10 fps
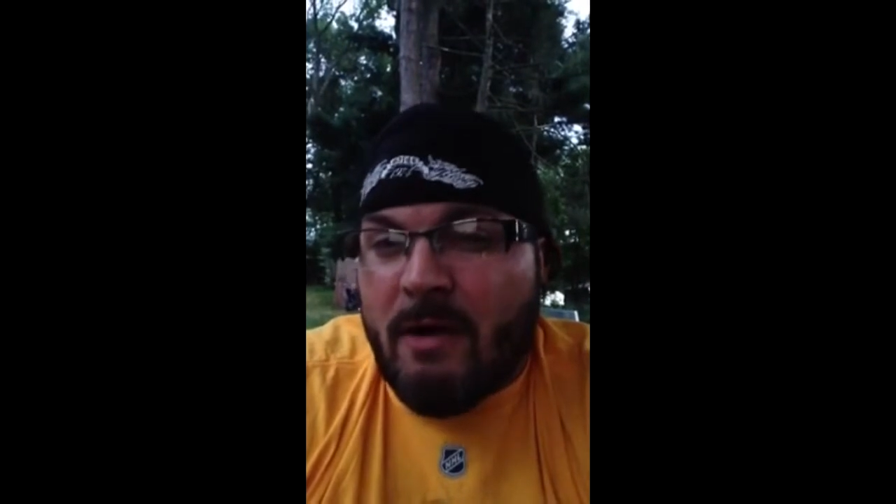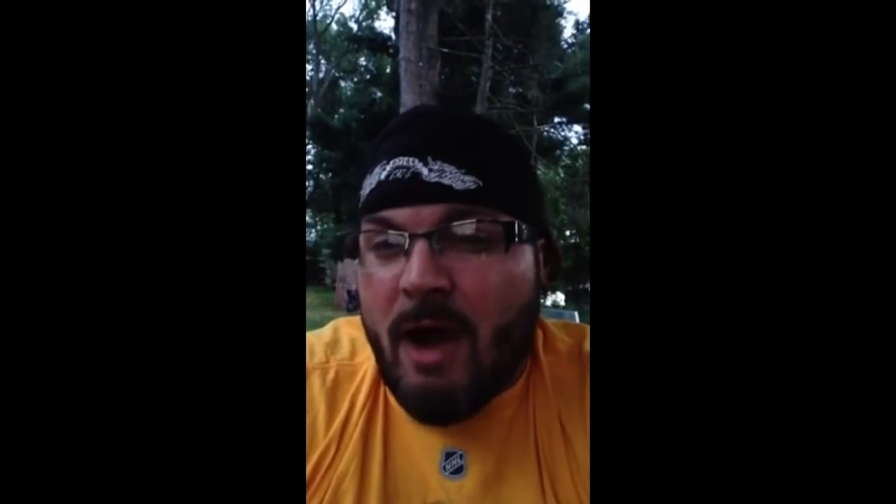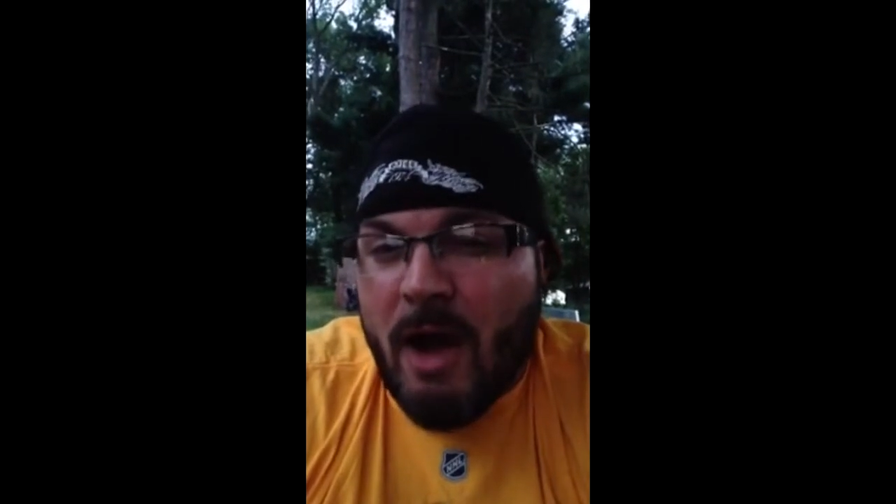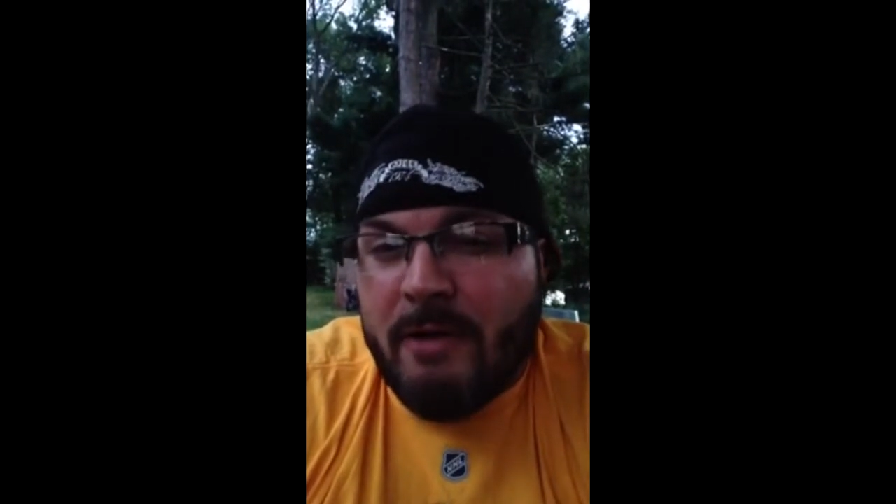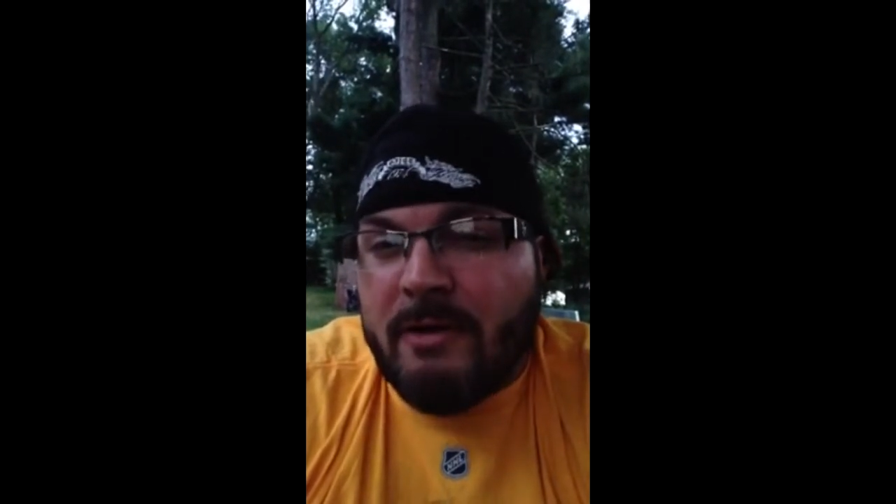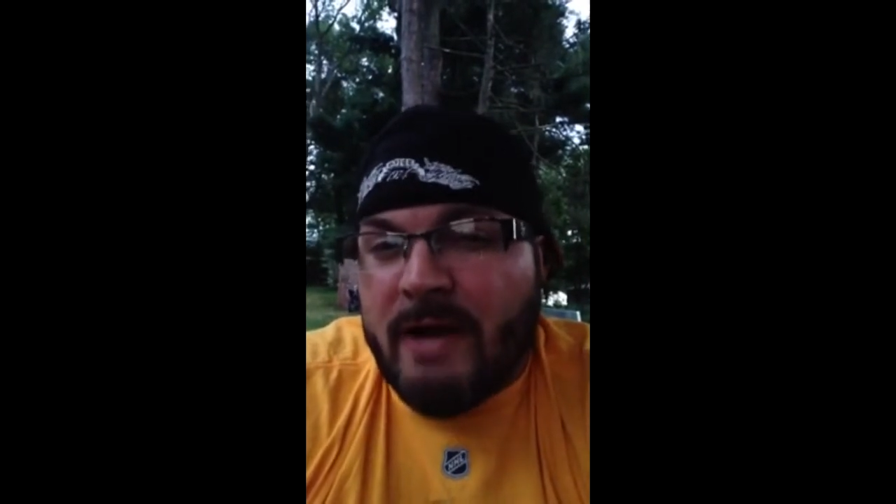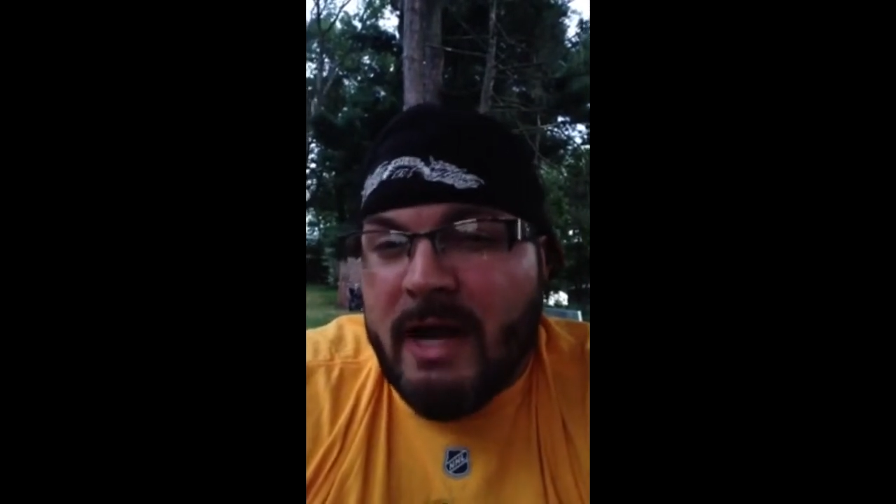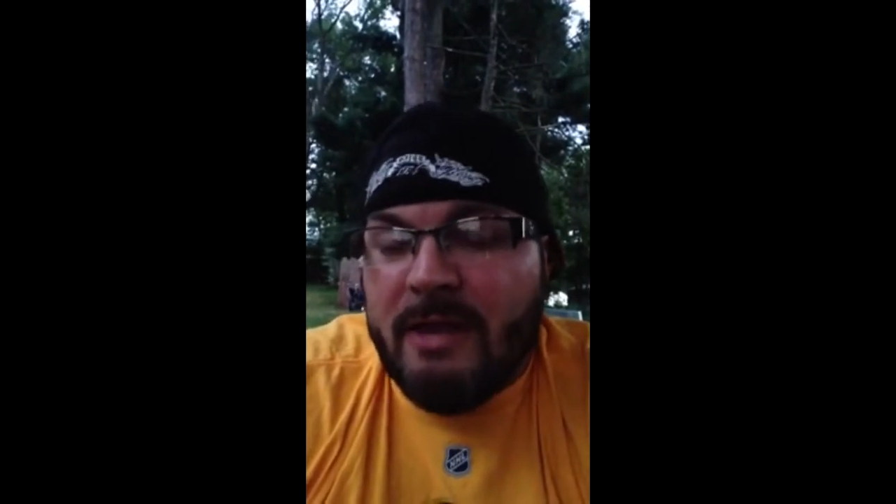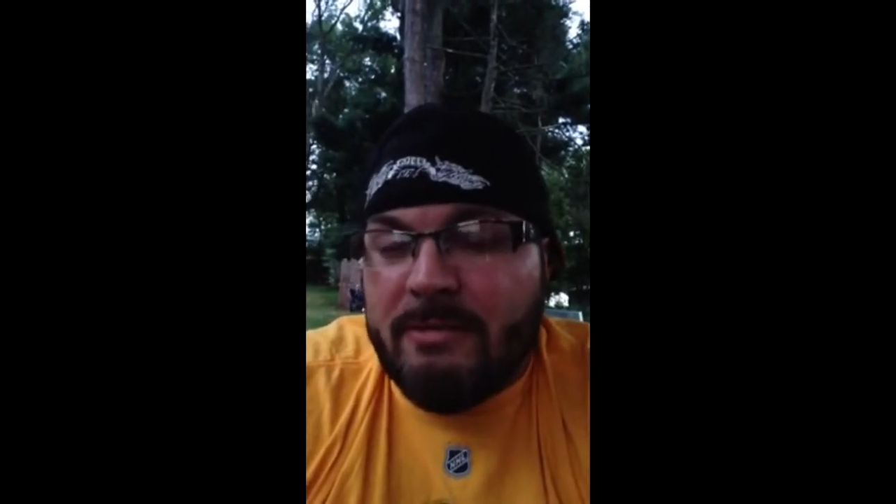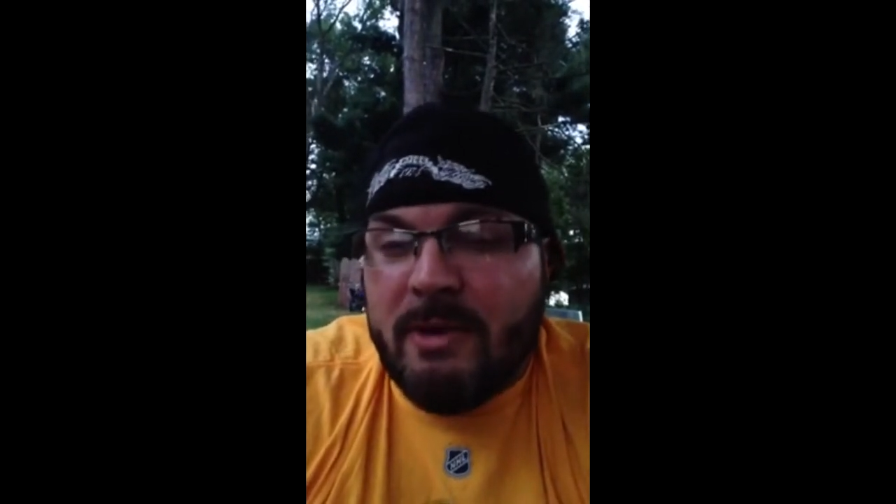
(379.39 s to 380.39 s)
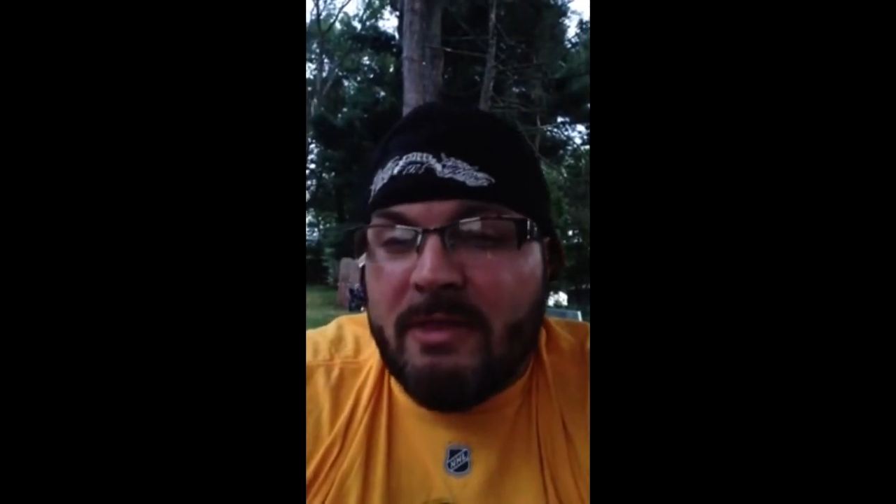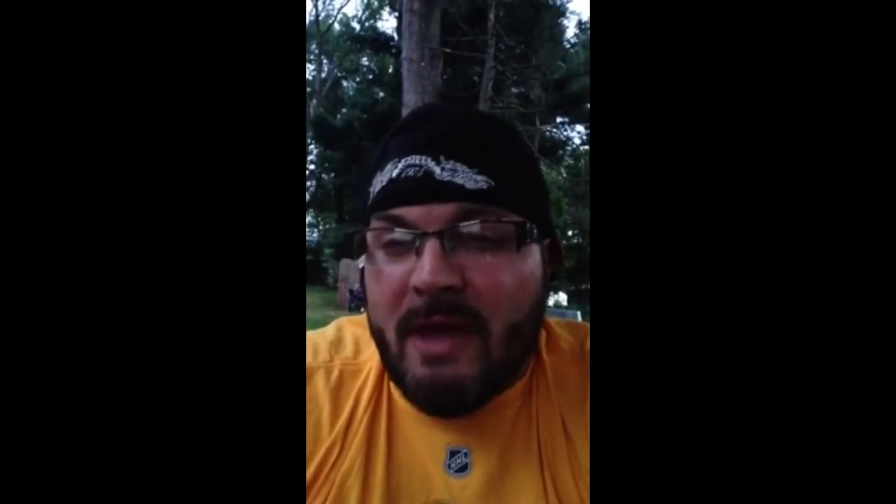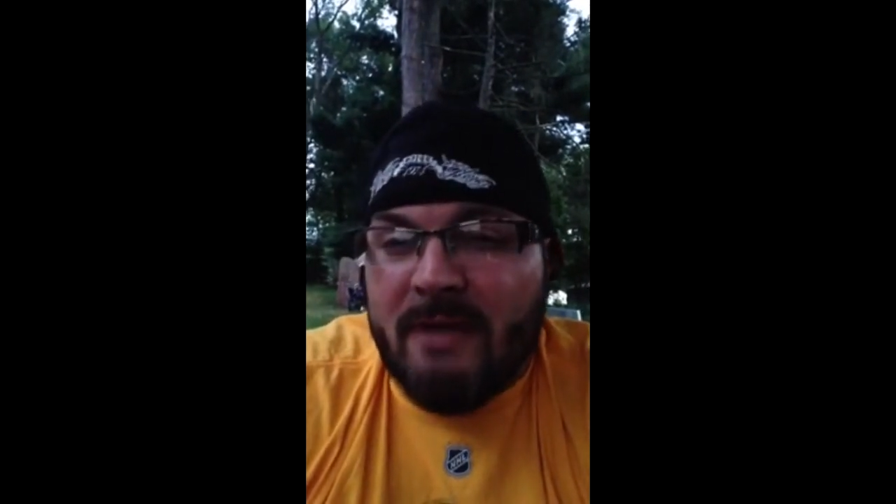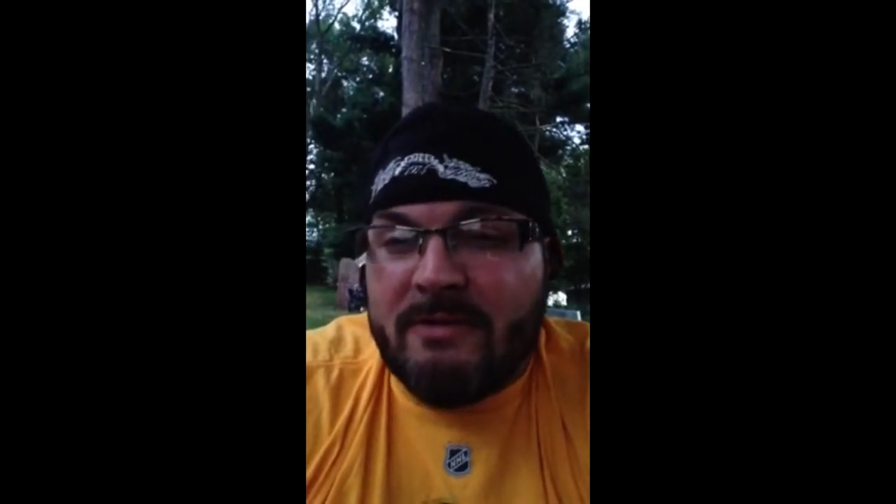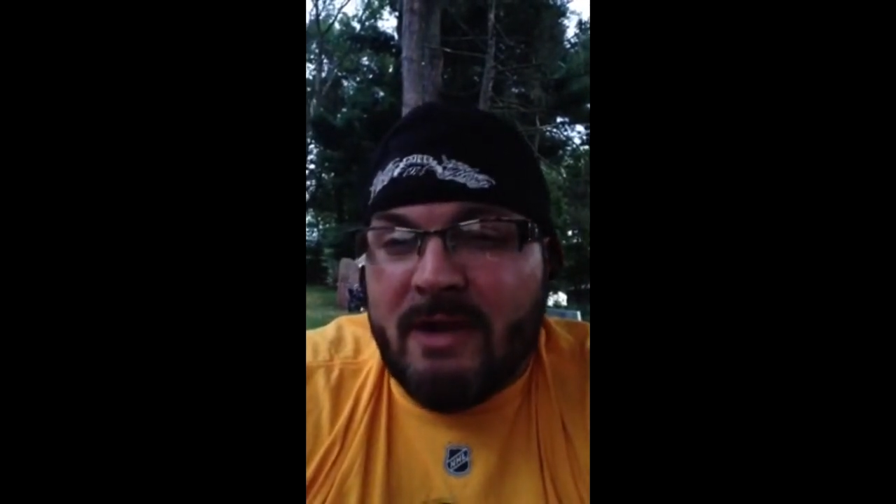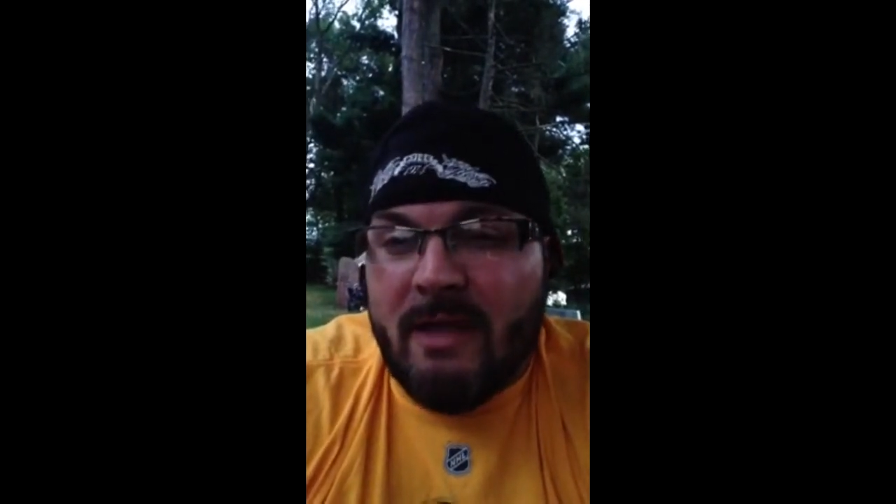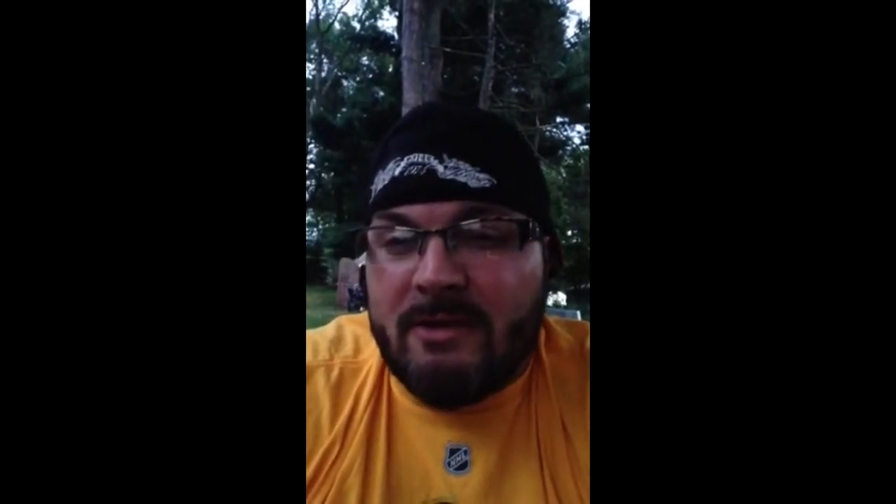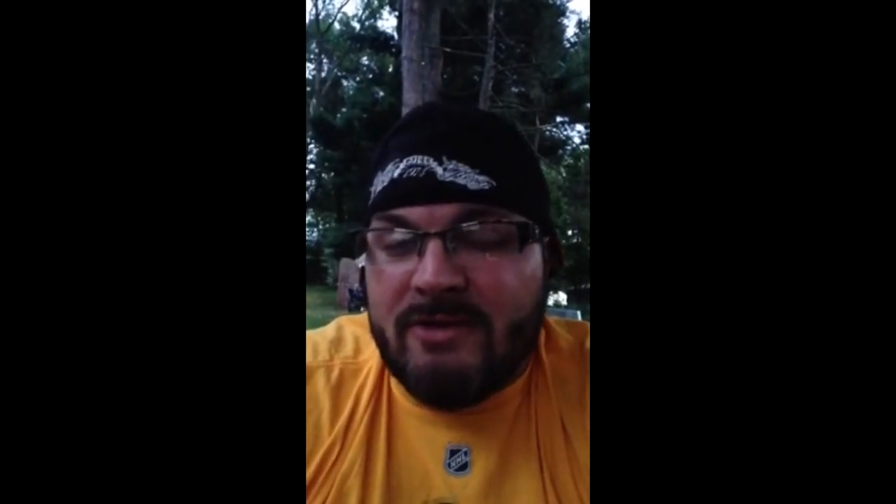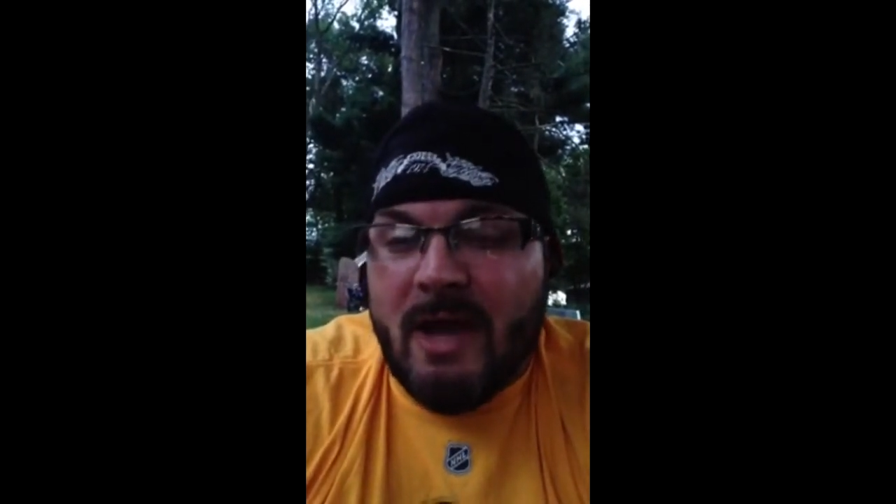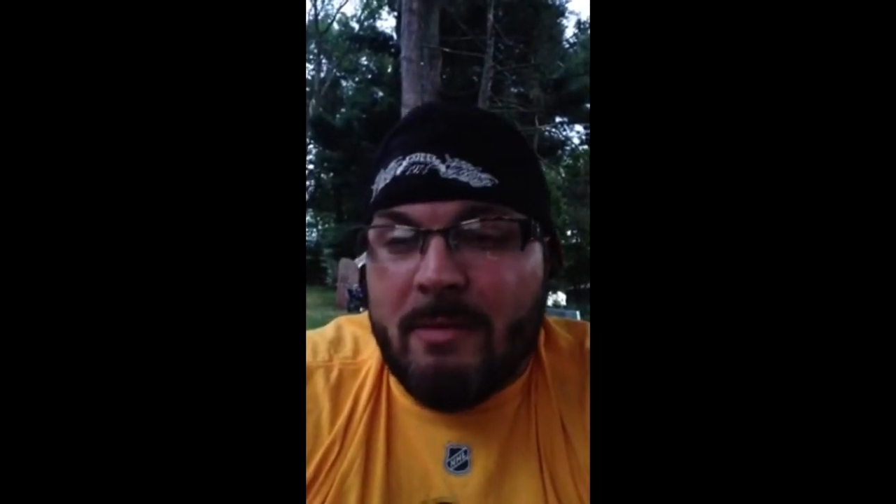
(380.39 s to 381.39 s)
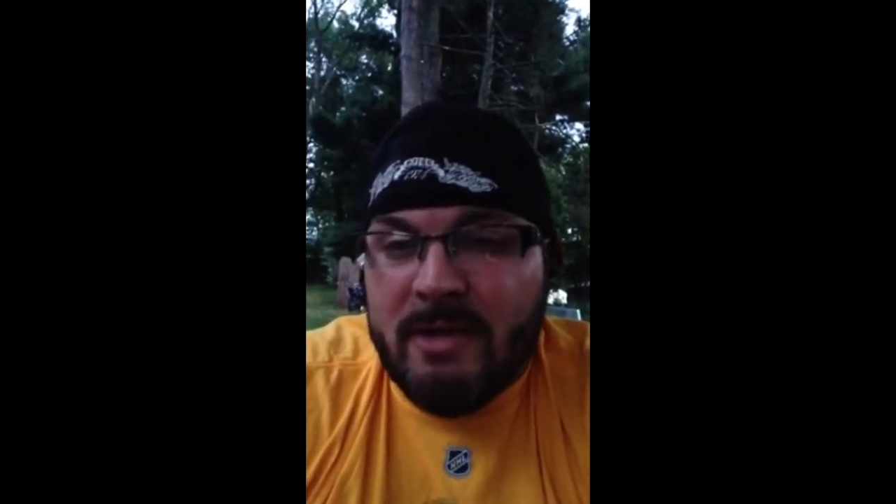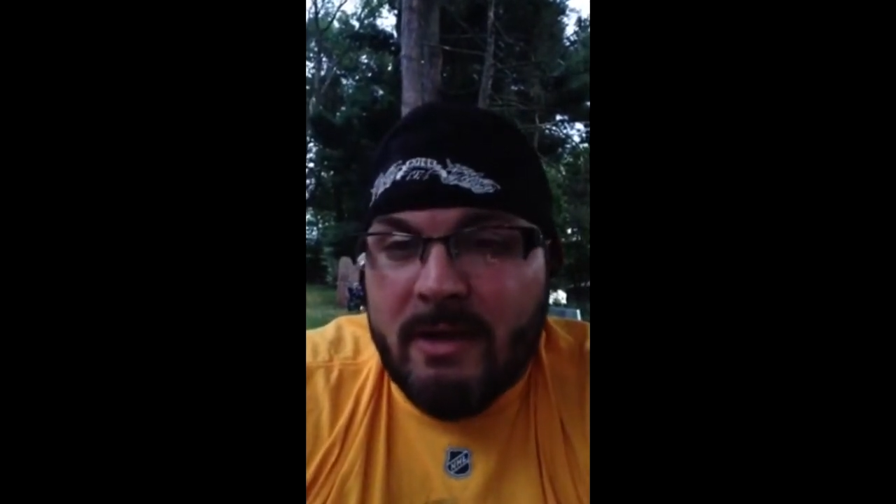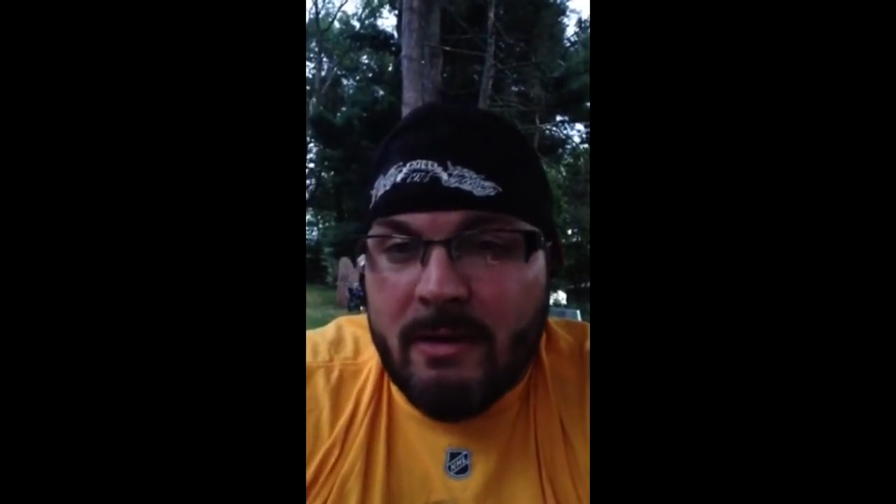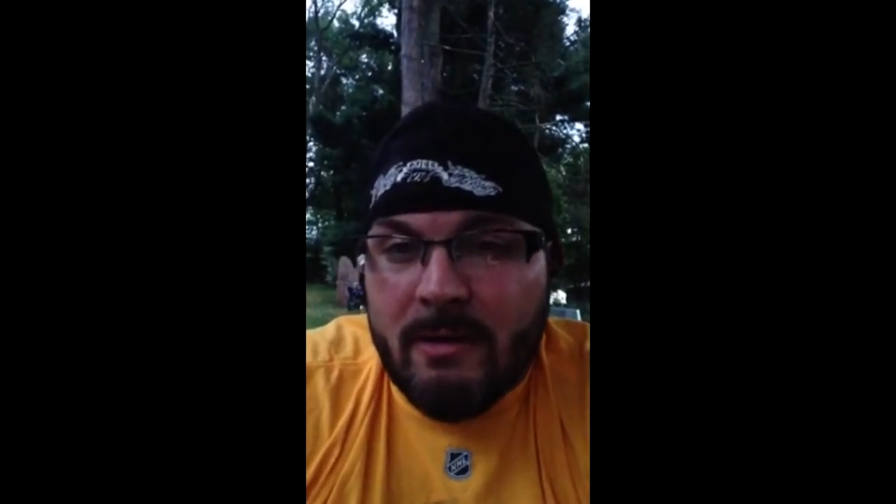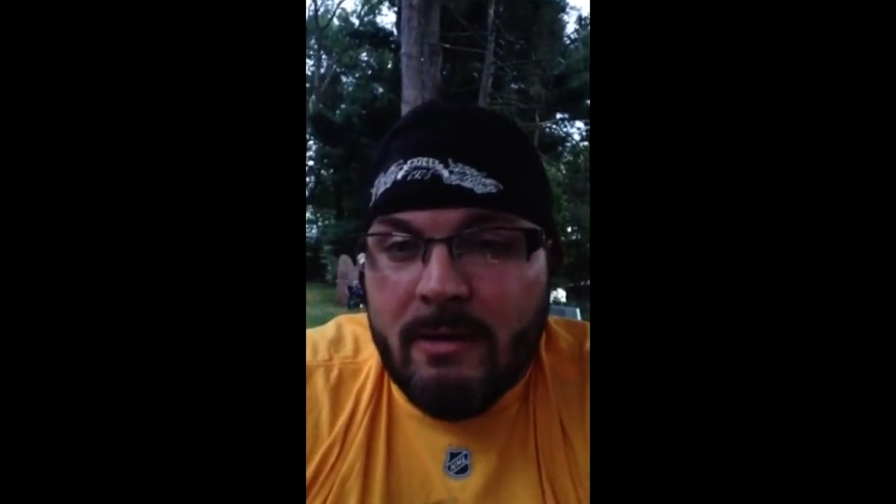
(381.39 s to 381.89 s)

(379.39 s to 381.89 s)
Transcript: $183,000 job a year?